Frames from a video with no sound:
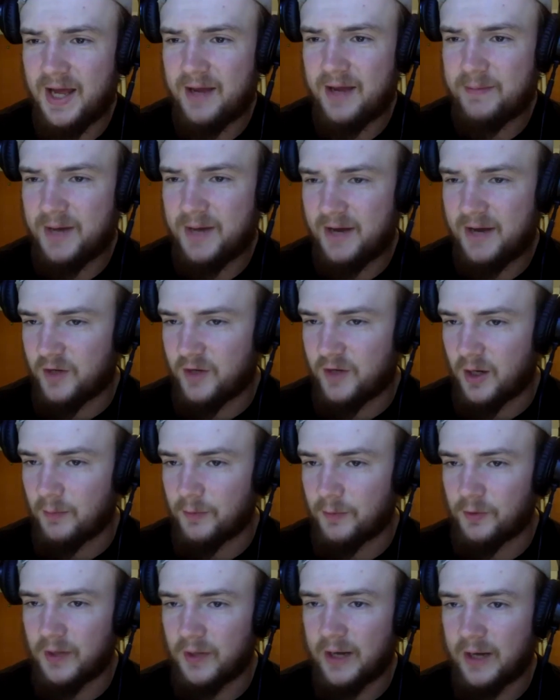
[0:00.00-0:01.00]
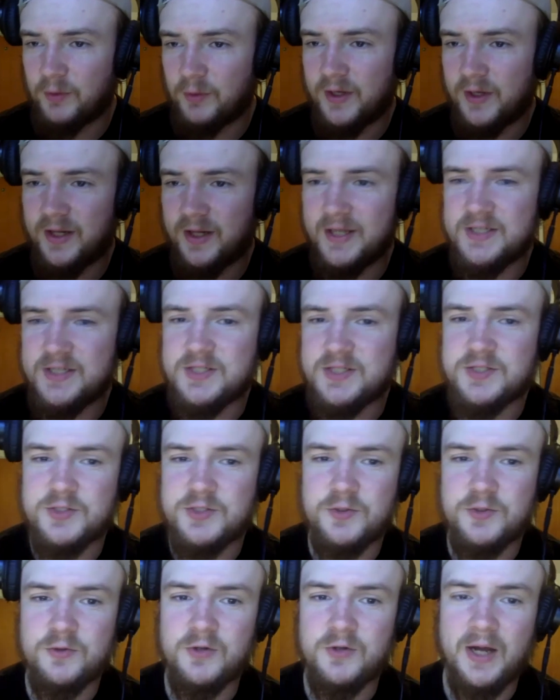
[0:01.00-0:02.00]
I mean I have a couple. I really like to
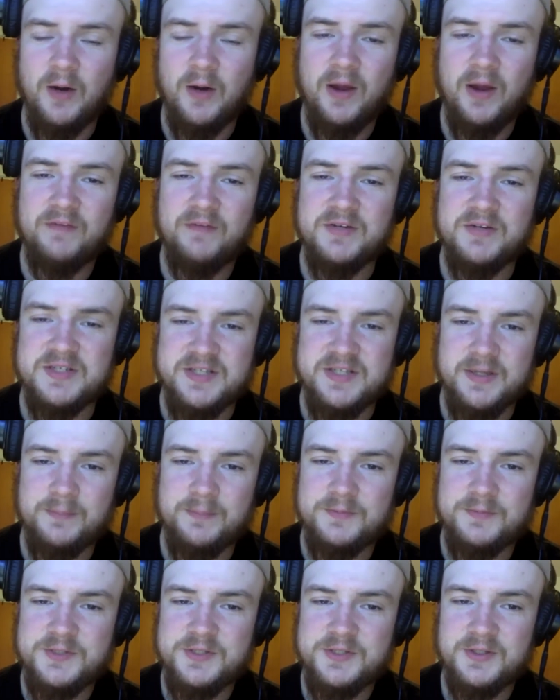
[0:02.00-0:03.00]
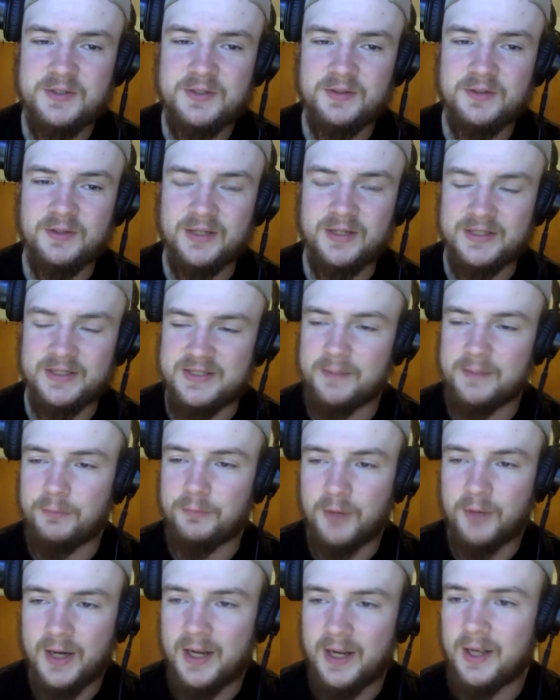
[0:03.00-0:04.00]
do I don't have a dip
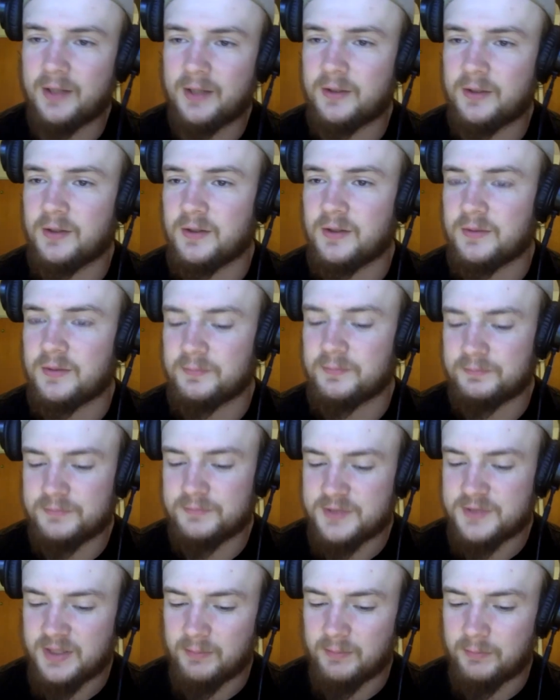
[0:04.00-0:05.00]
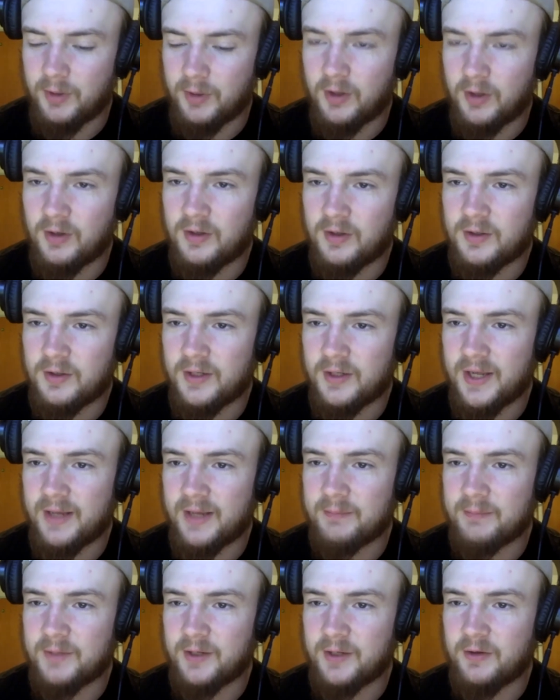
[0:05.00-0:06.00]
rack or dip bar
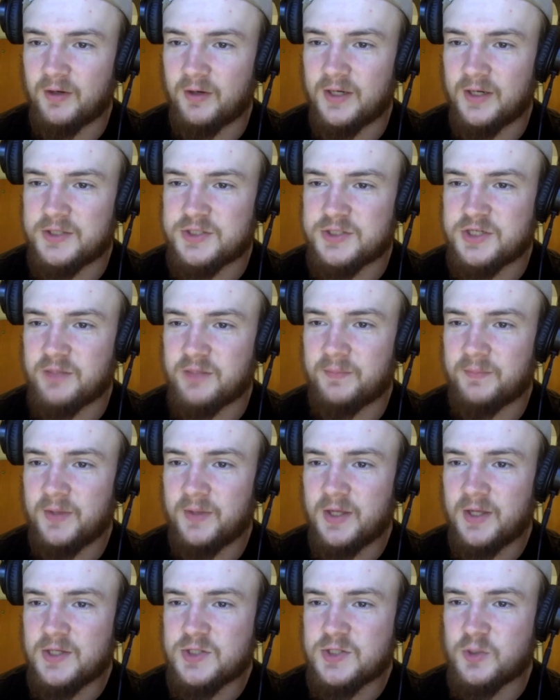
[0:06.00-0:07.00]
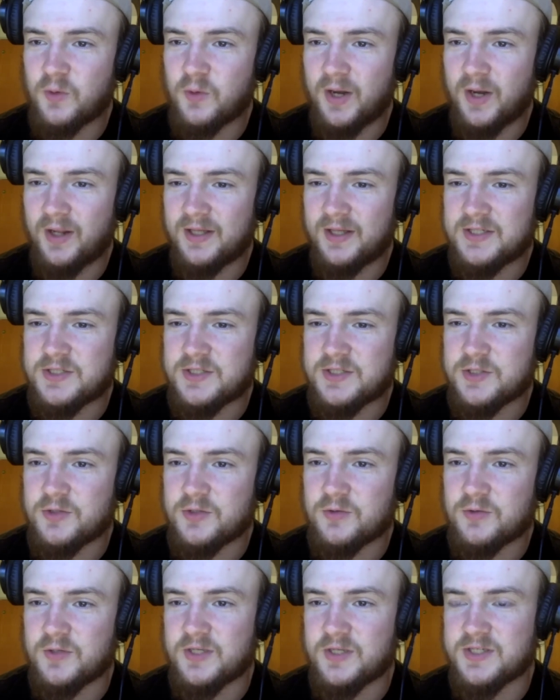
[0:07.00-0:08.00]
at my garage gym. So what I like to
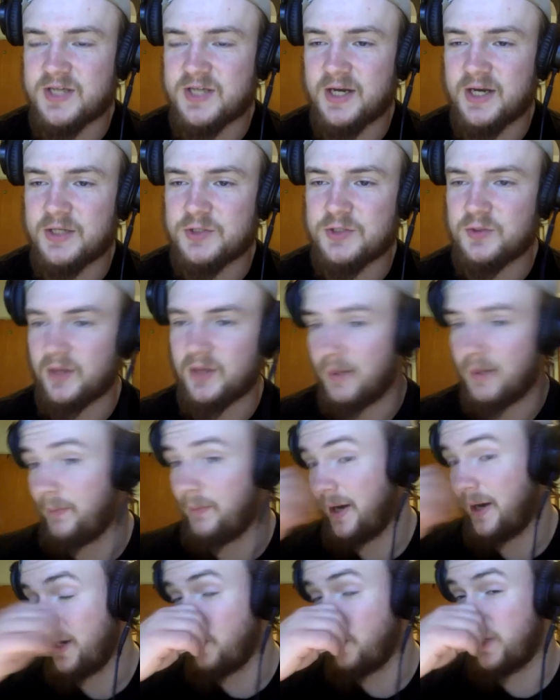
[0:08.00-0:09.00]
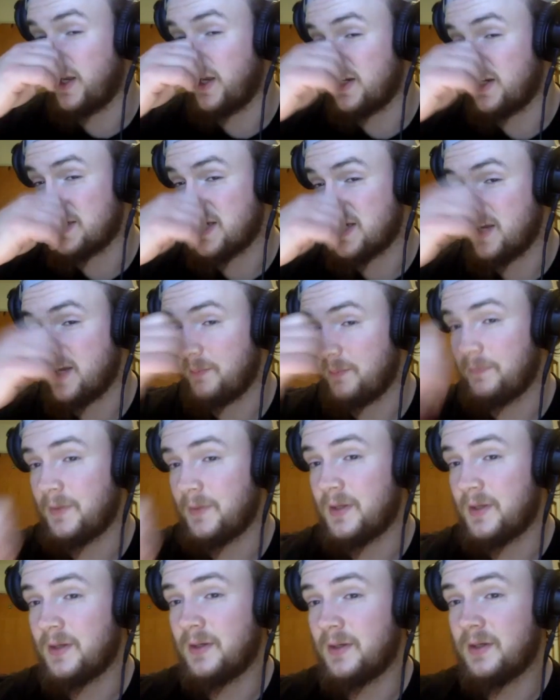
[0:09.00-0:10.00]
do is kind of do like a body weight dip
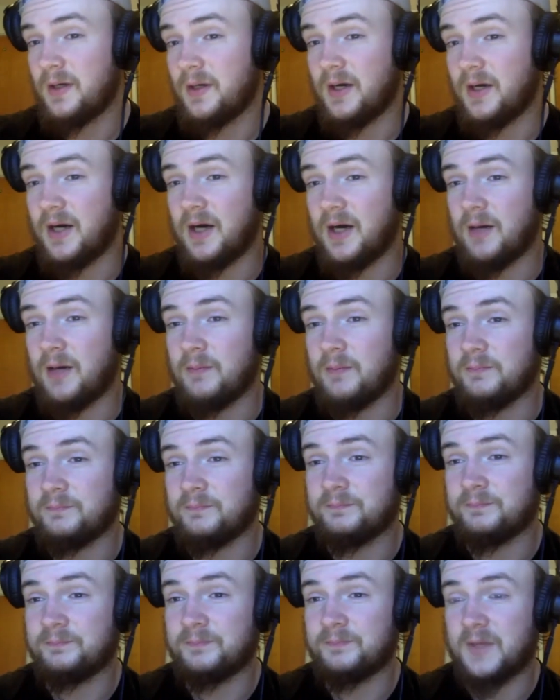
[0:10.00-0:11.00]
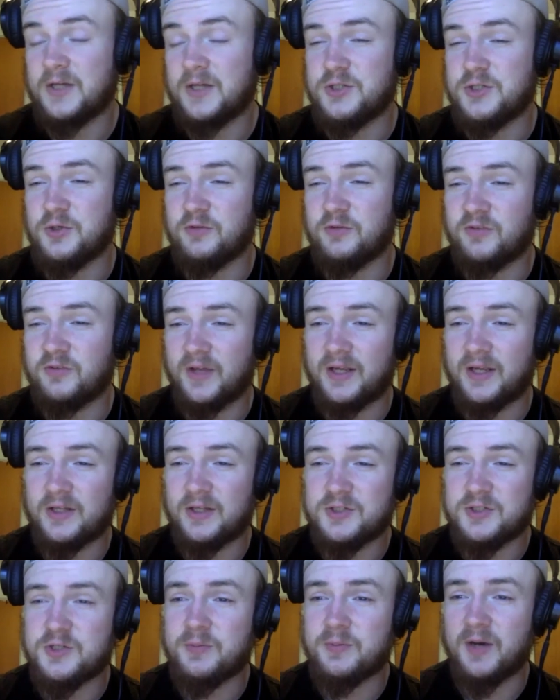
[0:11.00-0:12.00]
um, and do it for like a
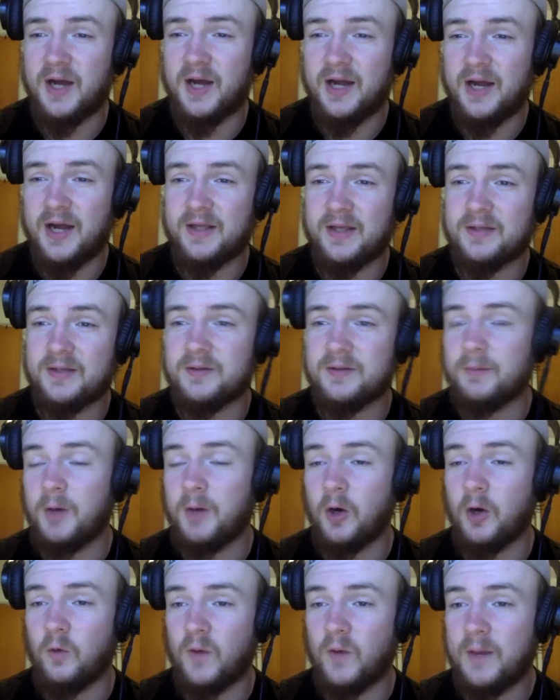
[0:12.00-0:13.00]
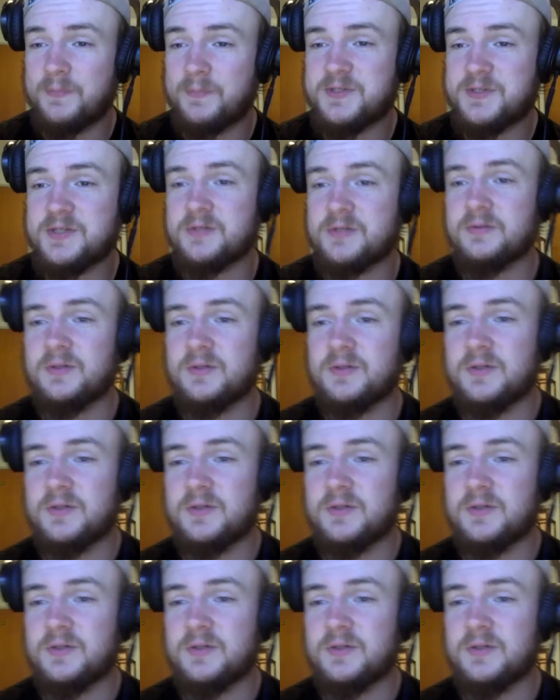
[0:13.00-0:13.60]
super high amount of reps.